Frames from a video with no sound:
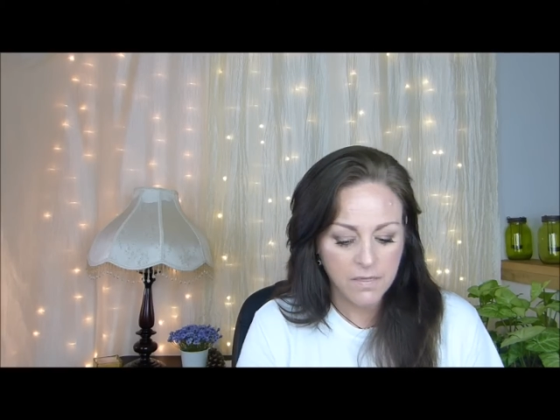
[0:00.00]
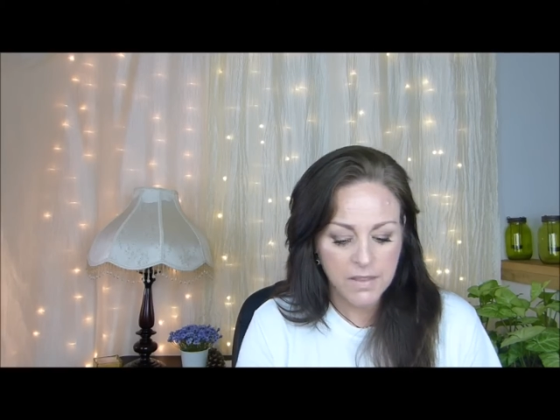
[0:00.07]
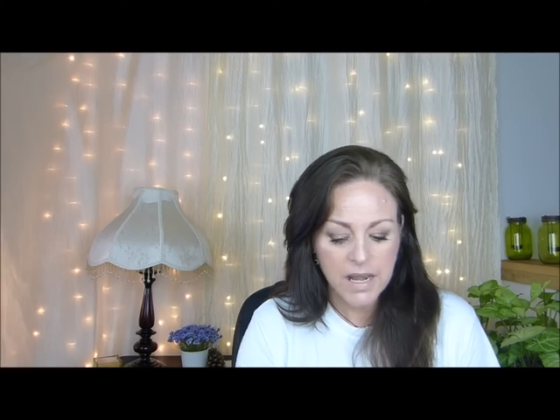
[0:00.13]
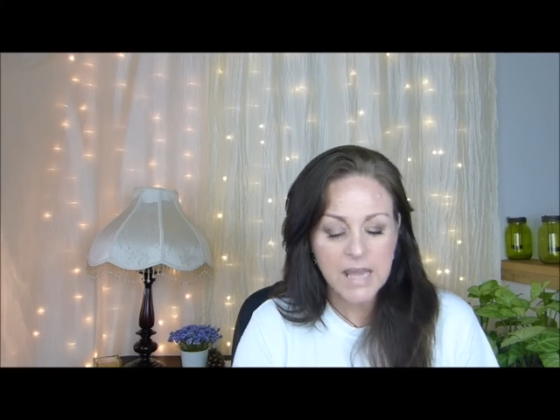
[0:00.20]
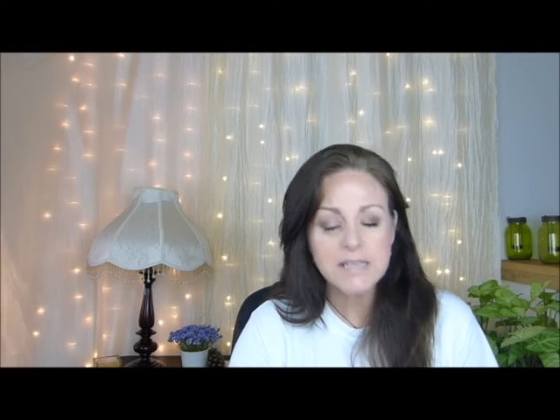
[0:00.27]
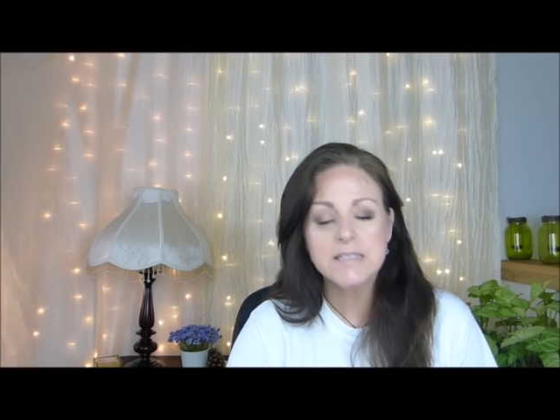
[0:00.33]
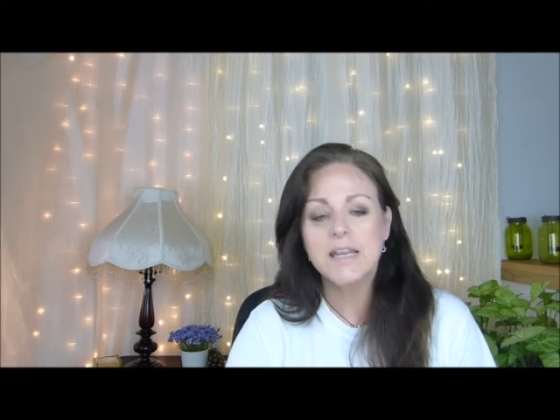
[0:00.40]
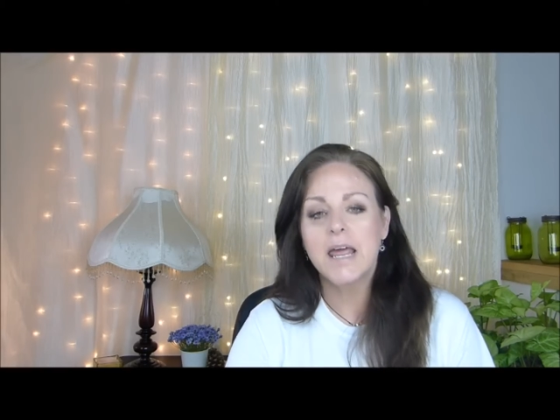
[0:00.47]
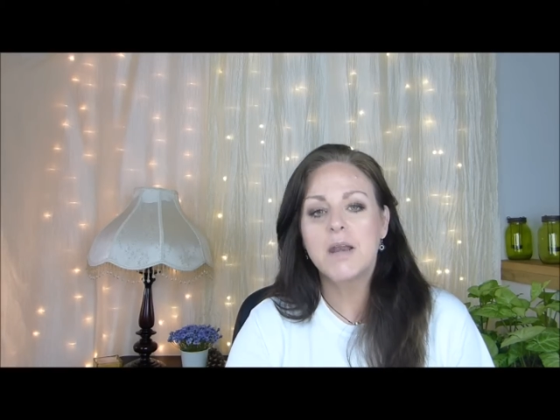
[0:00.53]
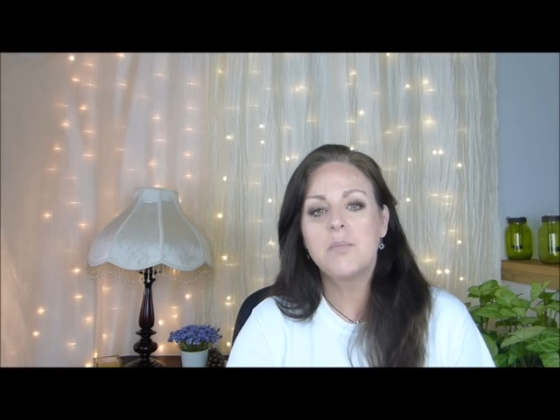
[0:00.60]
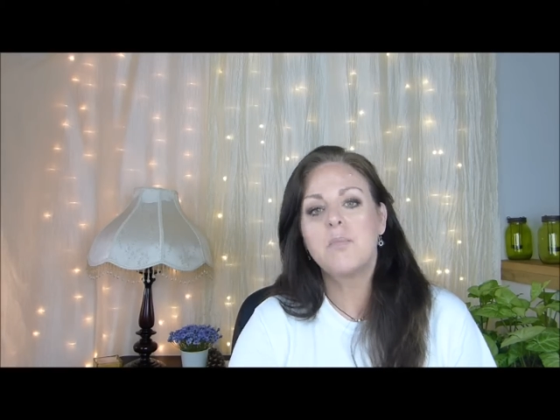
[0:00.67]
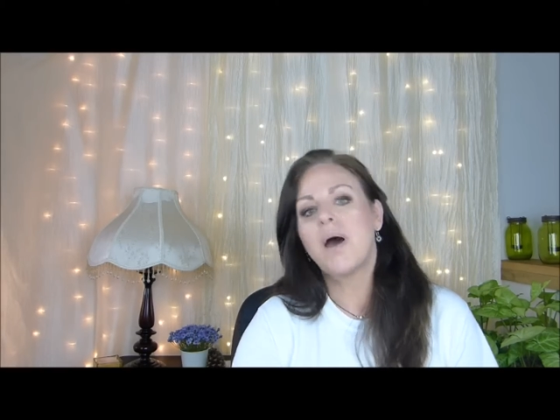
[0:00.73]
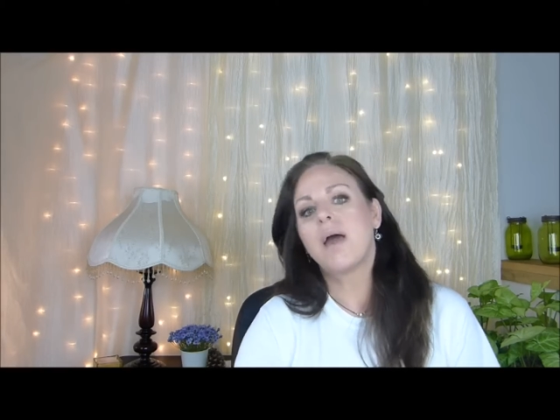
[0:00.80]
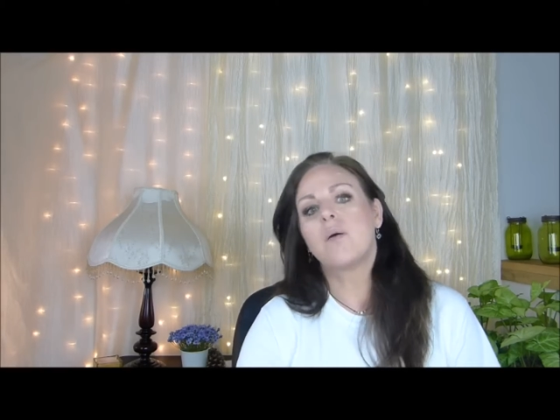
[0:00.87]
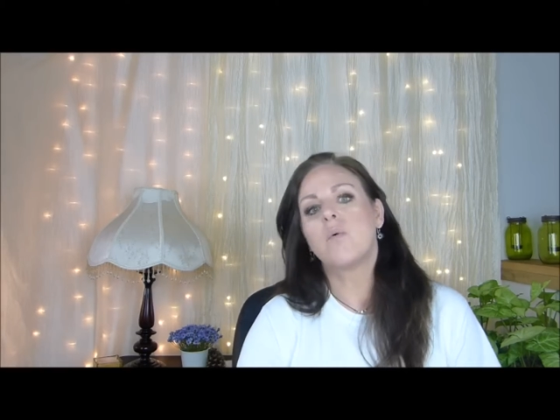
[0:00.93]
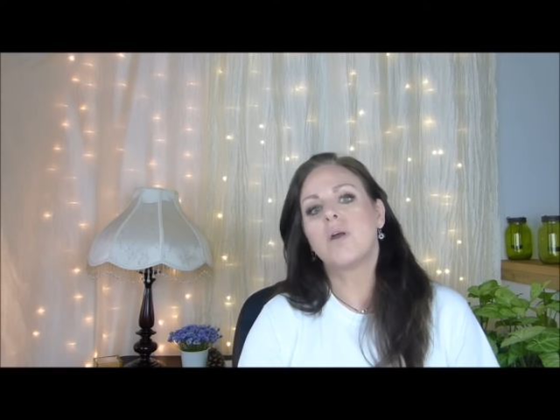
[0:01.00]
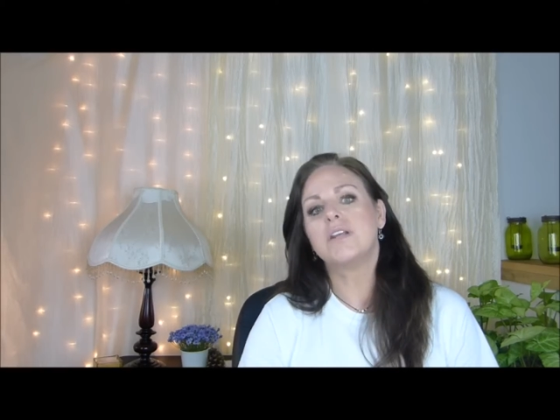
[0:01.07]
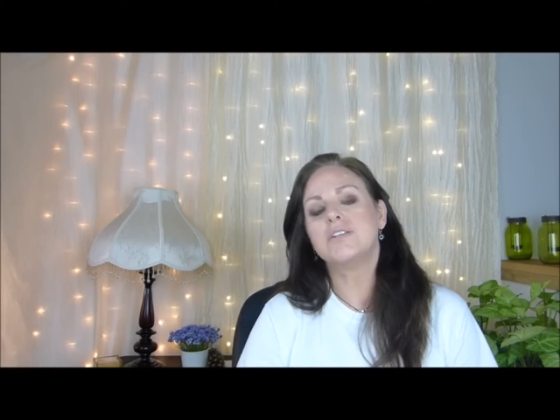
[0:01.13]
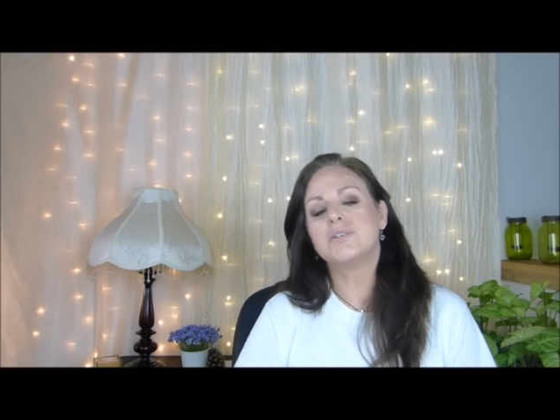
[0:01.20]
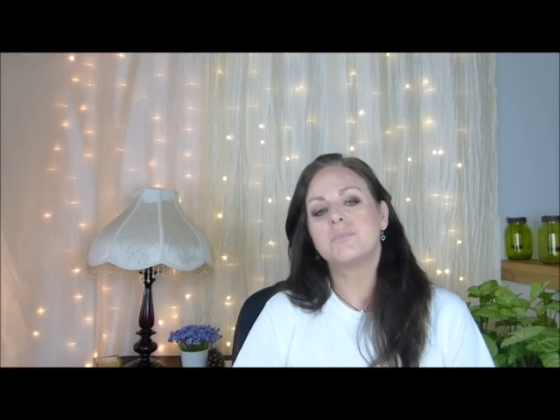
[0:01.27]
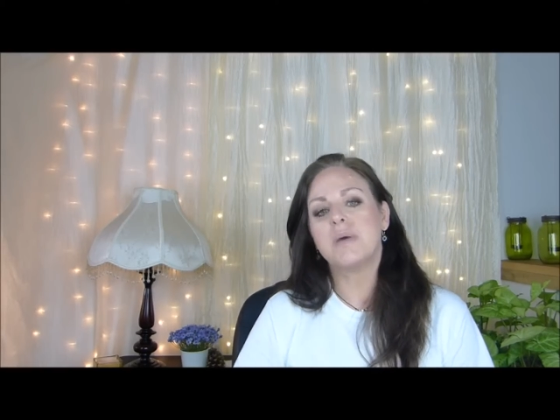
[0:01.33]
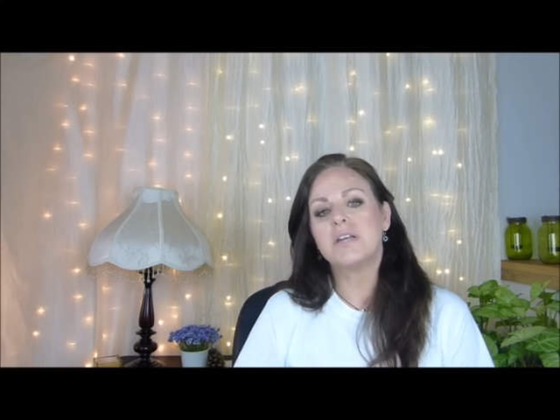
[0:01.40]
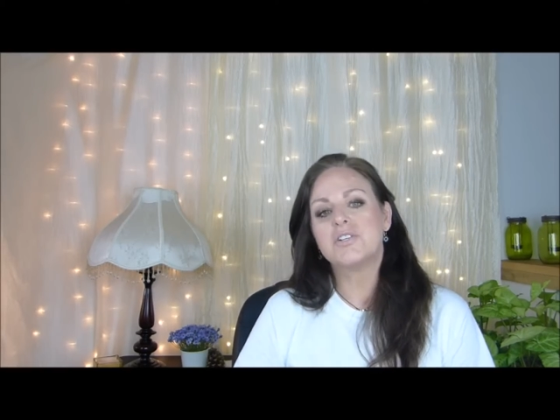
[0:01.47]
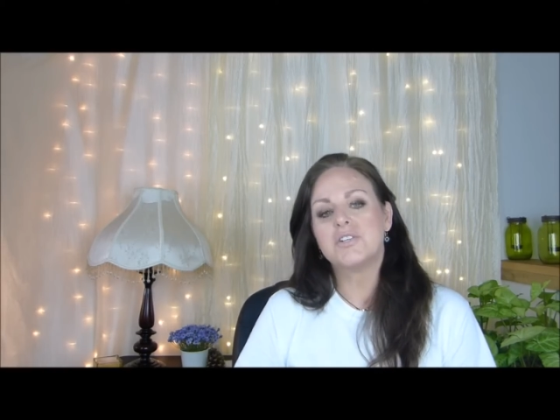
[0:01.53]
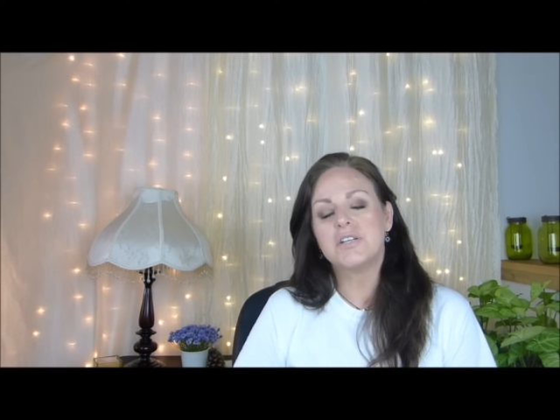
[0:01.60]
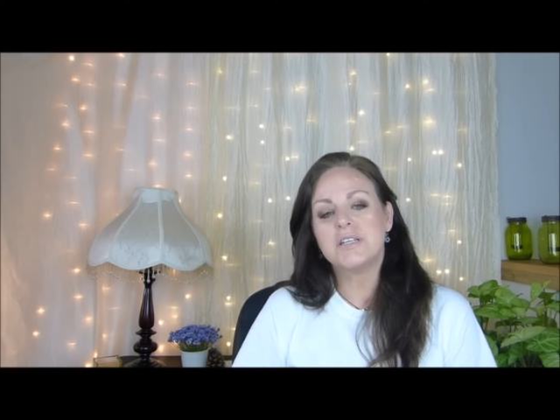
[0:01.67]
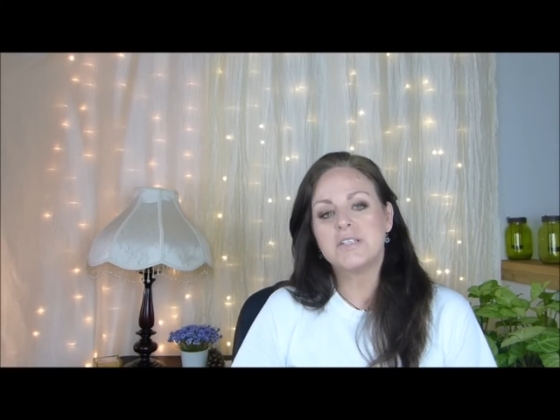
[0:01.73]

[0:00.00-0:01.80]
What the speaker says: The next item I wanted to mention